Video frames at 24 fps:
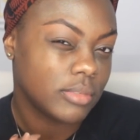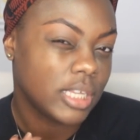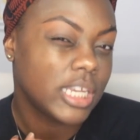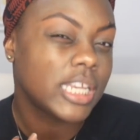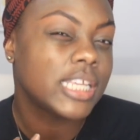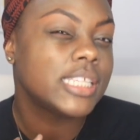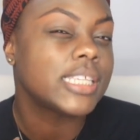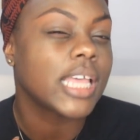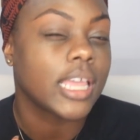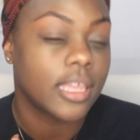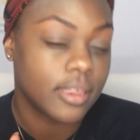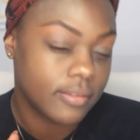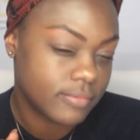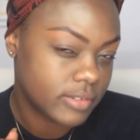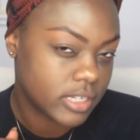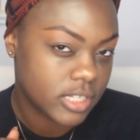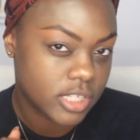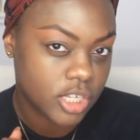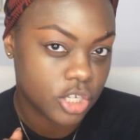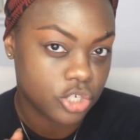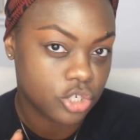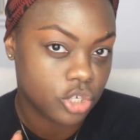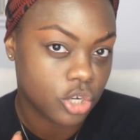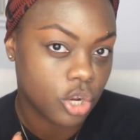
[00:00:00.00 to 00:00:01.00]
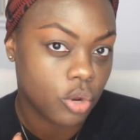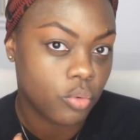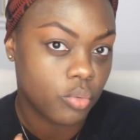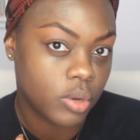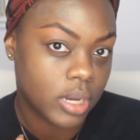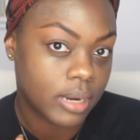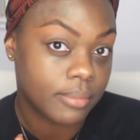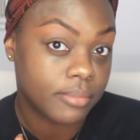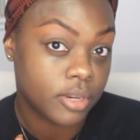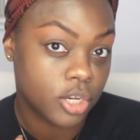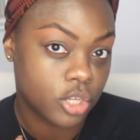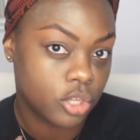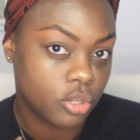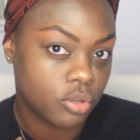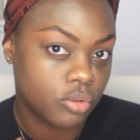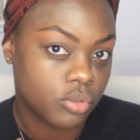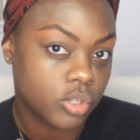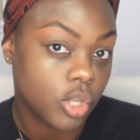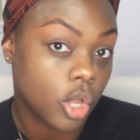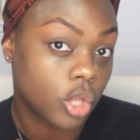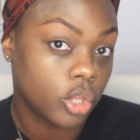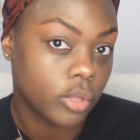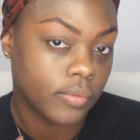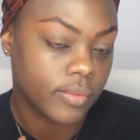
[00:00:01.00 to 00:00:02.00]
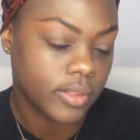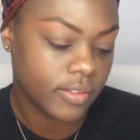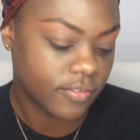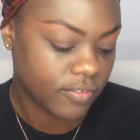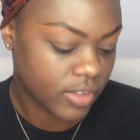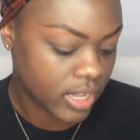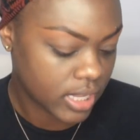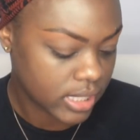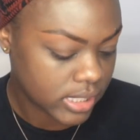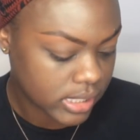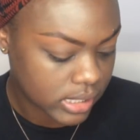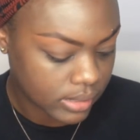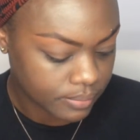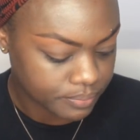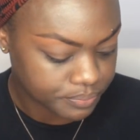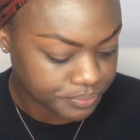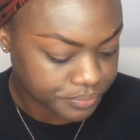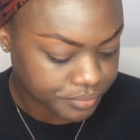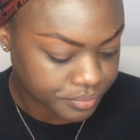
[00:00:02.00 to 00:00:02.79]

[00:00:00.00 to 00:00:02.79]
an executive decision on what I'm going to use all over the face.